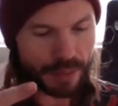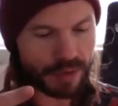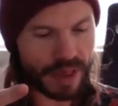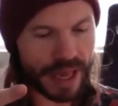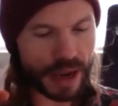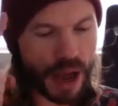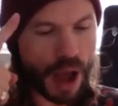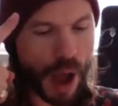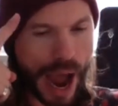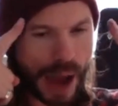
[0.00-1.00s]
I was like,
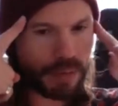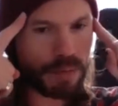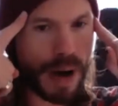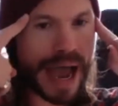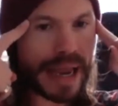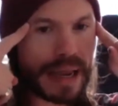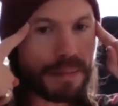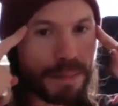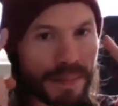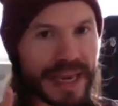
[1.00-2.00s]
my
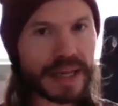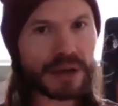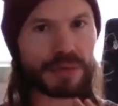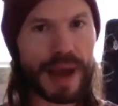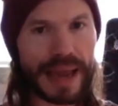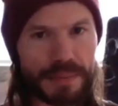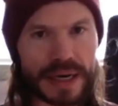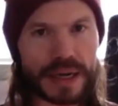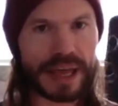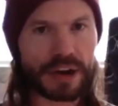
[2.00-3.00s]

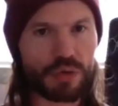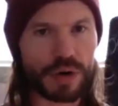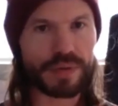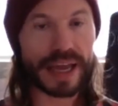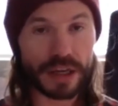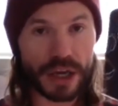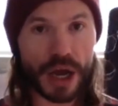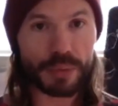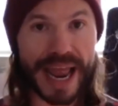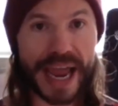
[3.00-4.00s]
immediate like sort of like
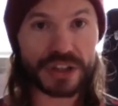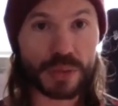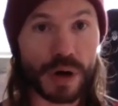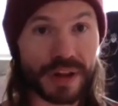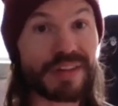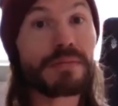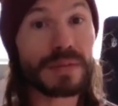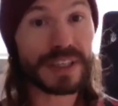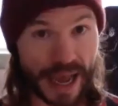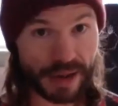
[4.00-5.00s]
gut reaction was
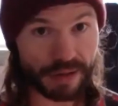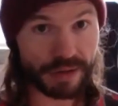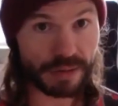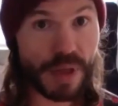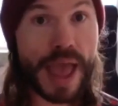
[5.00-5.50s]
yes.